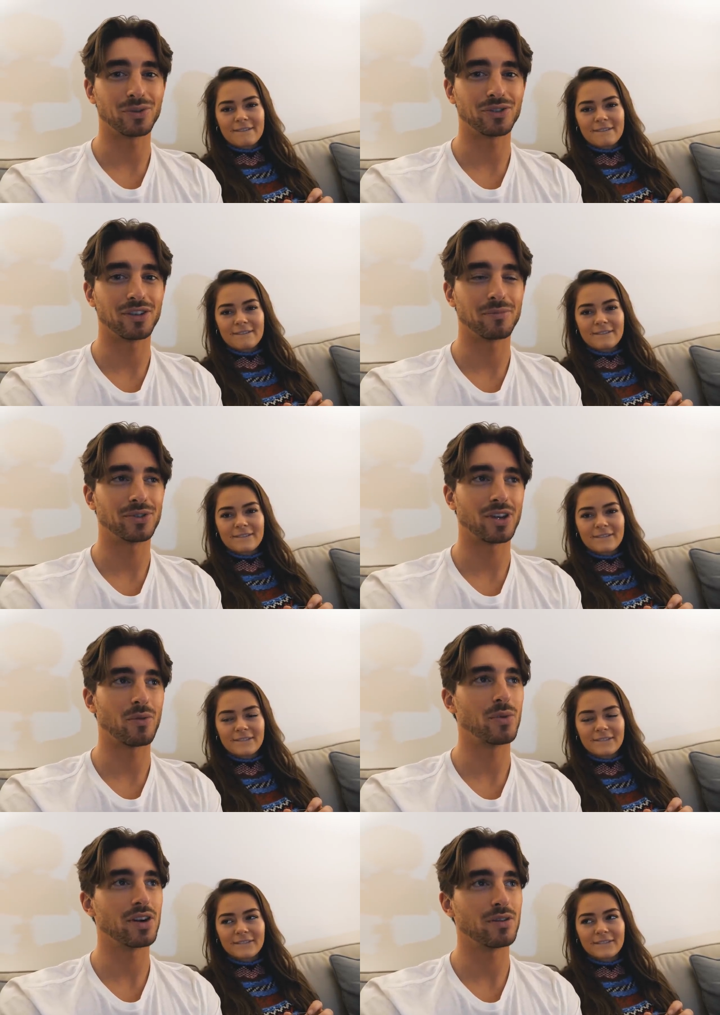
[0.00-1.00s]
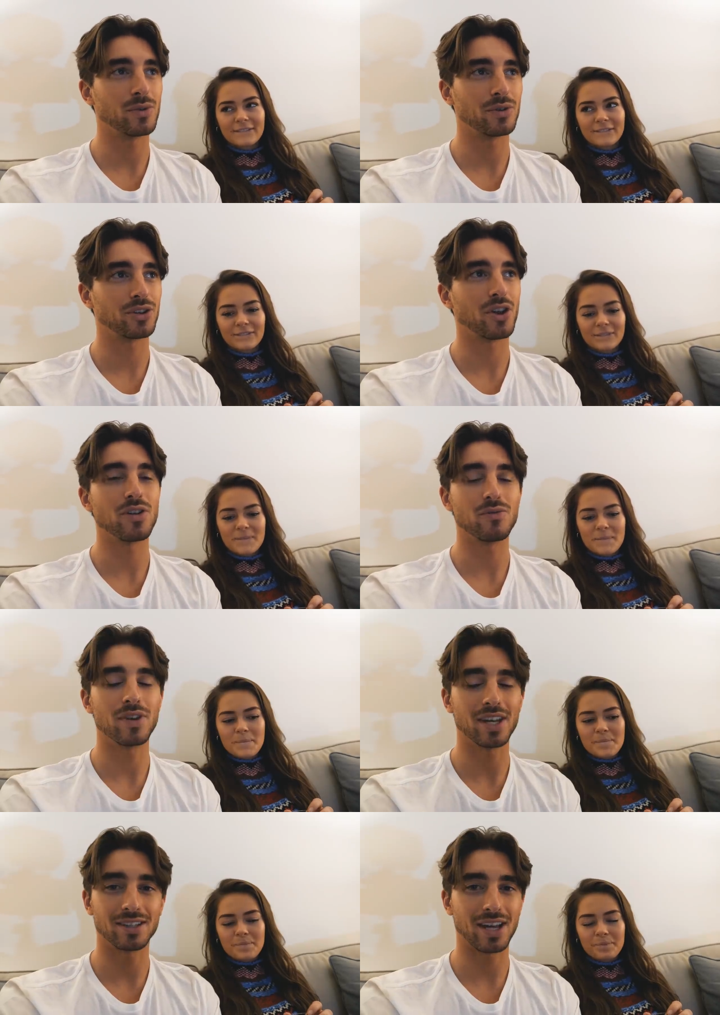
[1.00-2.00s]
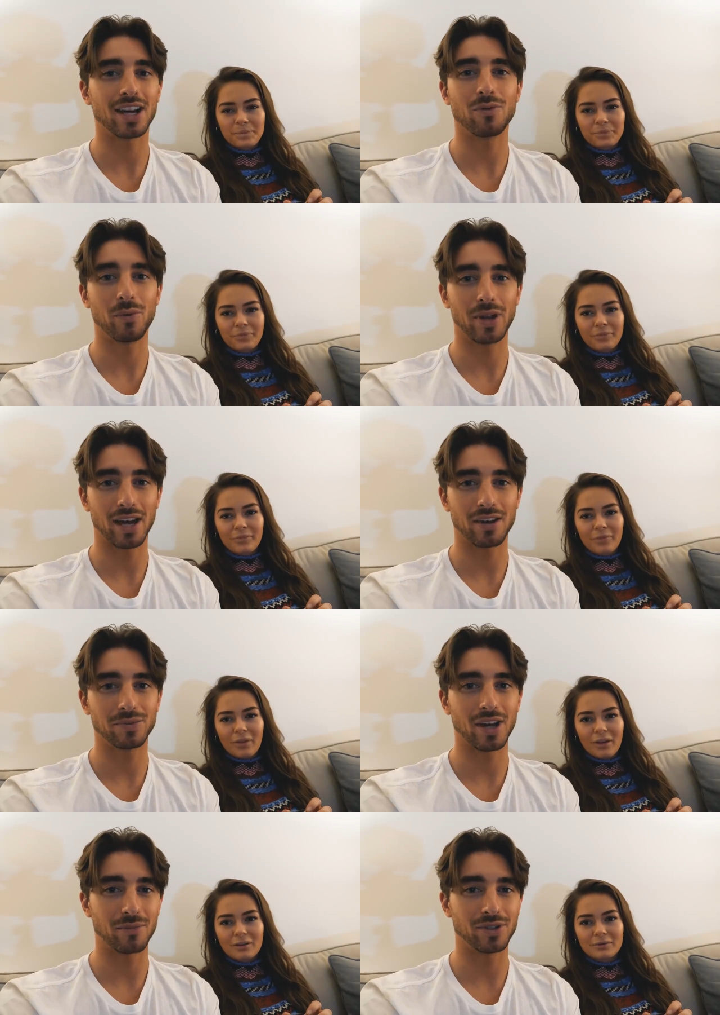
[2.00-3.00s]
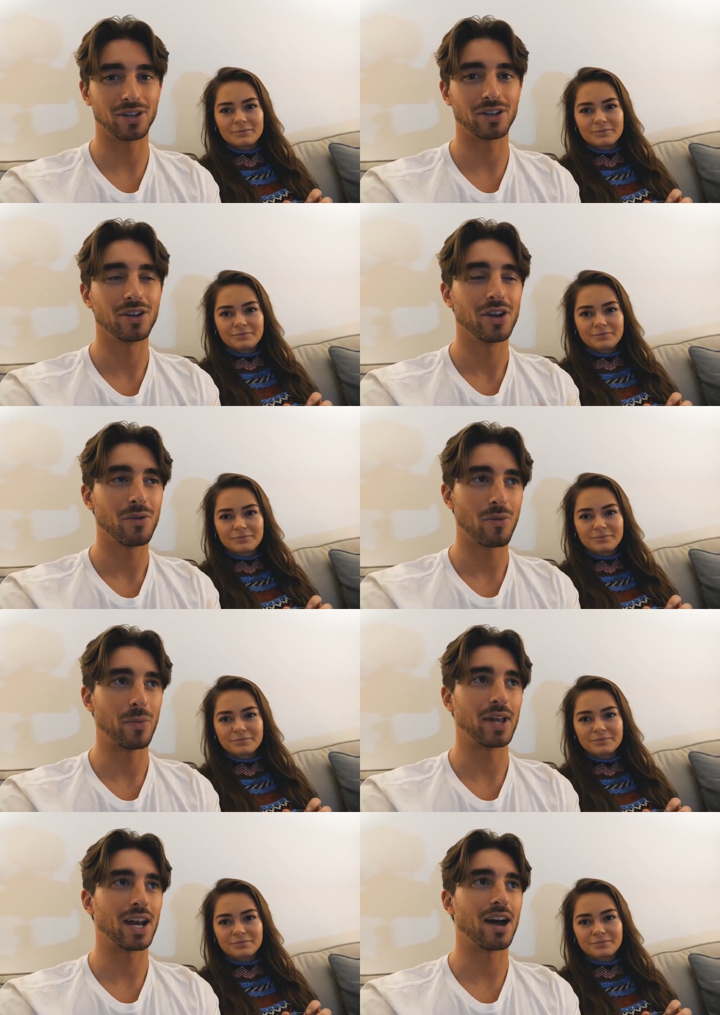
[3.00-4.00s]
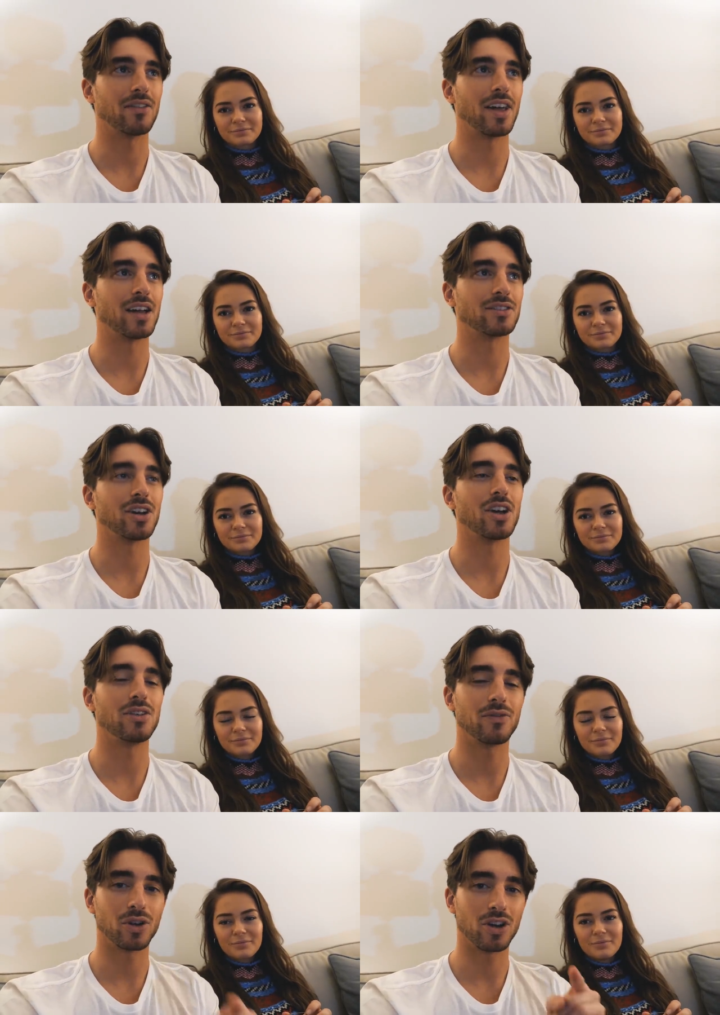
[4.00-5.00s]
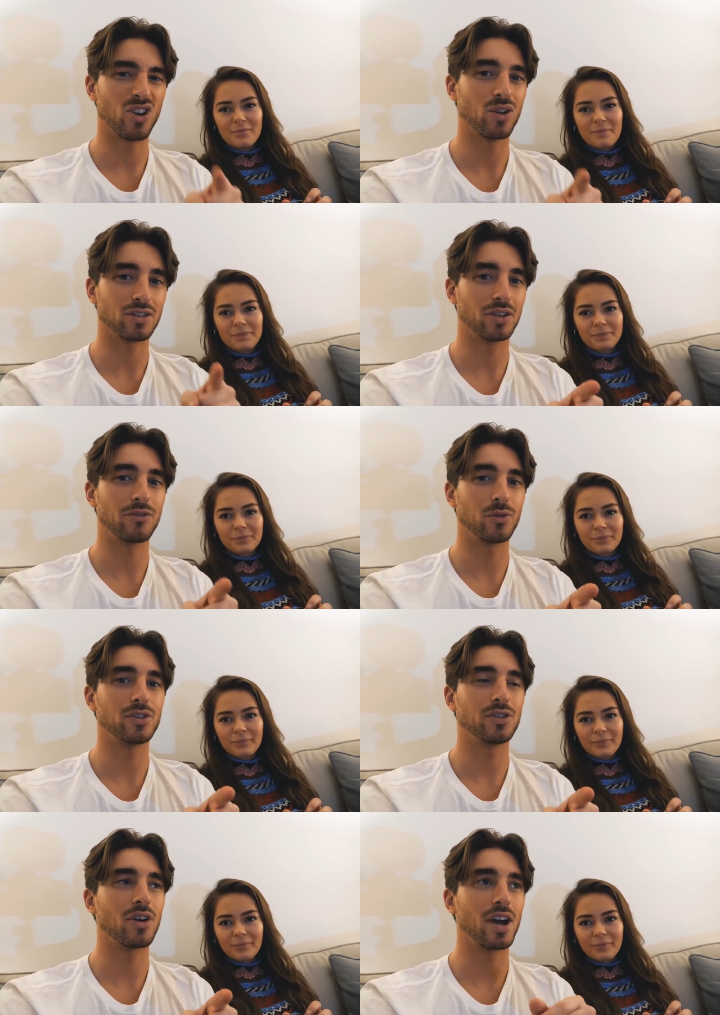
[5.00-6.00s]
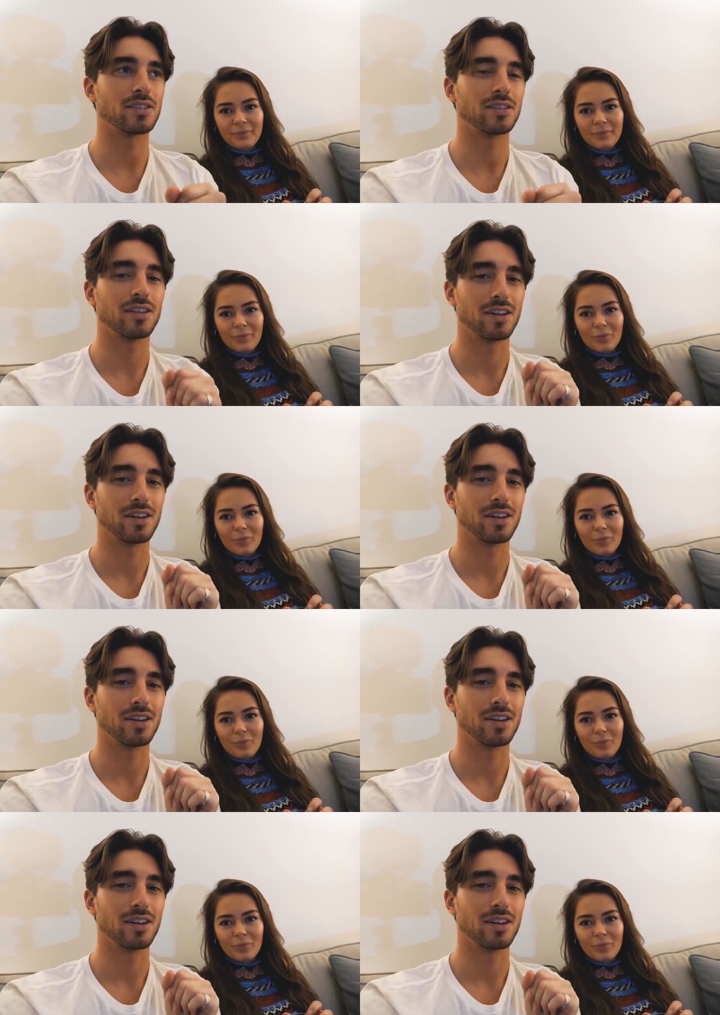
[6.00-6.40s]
Speaker 1: awesome. So we'll show you exactly what we get up to when we get out there. So you've got a lot to look forward to, guys.